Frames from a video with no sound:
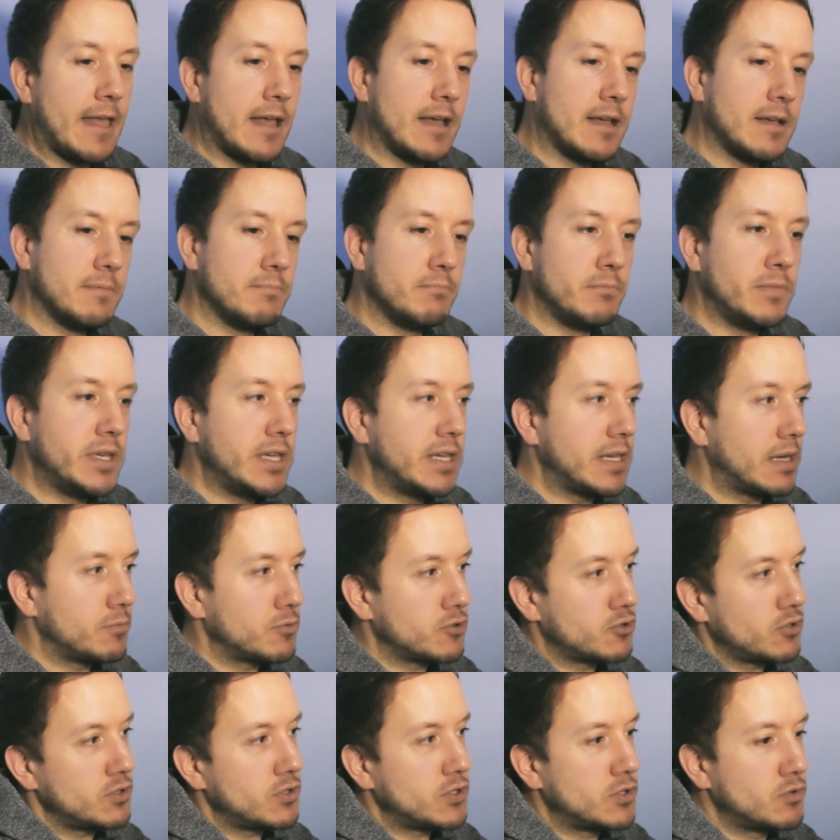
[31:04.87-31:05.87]
Me, I'm
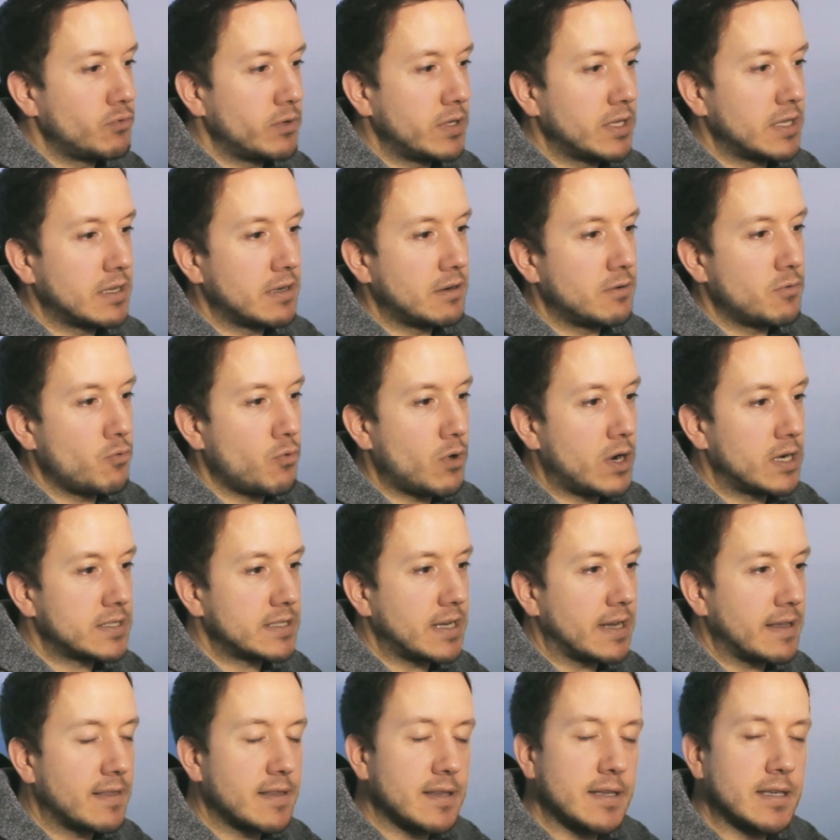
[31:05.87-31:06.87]
just doing what
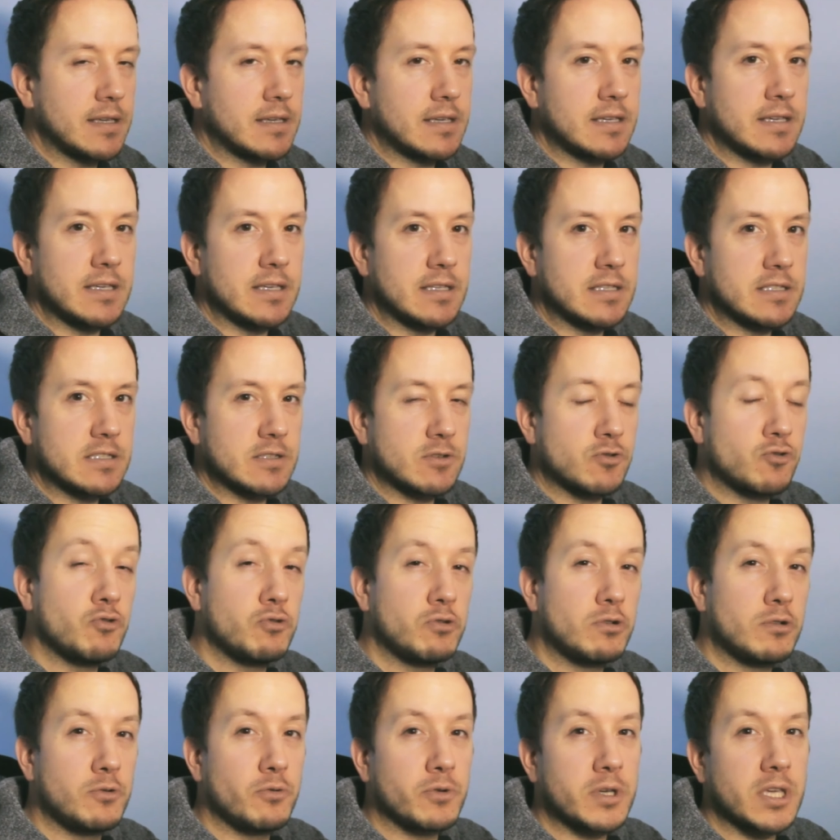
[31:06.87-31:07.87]
I think is
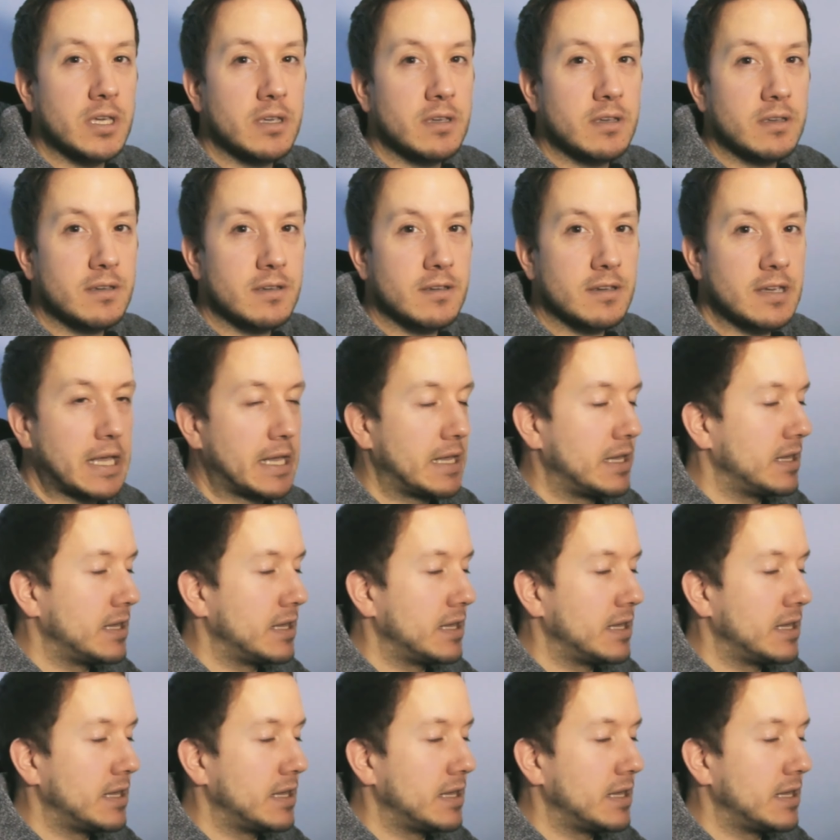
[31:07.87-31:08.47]
good looking,